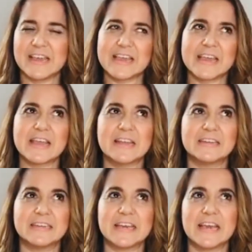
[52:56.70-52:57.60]

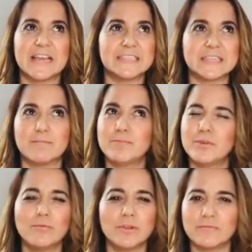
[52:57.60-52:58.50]
and it's a
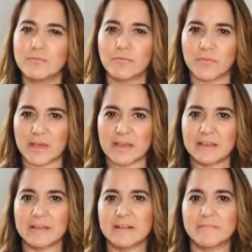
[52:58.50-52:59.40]
beautiful thing